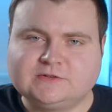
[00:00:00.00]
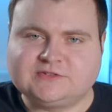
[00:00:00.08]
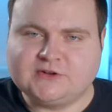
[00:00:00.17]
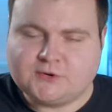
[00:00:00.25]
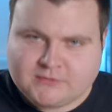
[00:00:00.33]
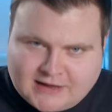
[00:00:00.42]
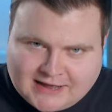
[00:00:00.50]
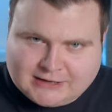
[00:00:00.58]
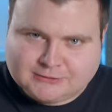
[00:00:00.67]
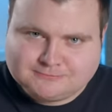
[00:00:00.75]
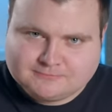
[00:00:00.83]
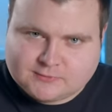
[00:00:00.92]
So
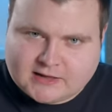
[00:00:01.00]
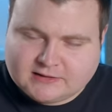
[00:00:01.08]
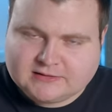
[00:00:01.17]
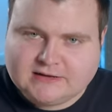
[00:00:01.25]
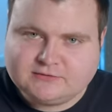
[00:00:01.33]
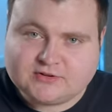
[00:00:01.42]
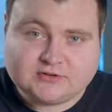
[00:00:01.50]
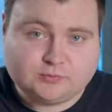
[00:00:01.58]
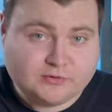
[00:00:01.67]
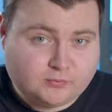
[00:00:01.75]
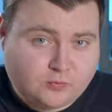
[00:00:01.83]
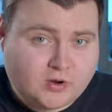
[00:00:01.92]
now, that leaves us
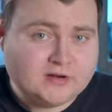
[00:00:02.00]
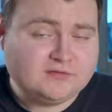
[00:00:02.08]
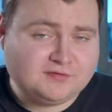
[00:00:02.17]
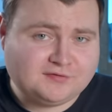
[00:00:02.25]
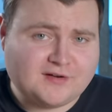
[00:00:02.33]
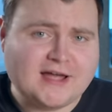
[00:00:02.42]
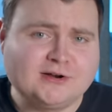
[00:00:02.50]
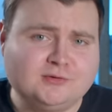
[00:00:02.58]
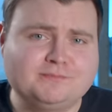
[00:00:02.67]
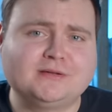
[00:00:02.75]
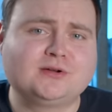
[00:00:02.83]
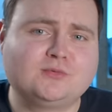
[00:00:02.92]
with one final
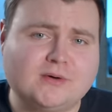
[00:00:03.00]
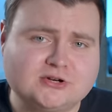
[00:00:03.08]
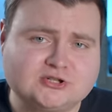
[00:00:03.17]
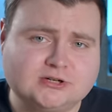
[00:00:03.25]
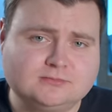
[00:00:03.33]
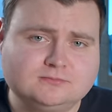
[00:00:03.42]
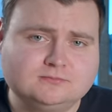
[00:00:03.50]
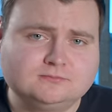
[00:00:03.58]
big question.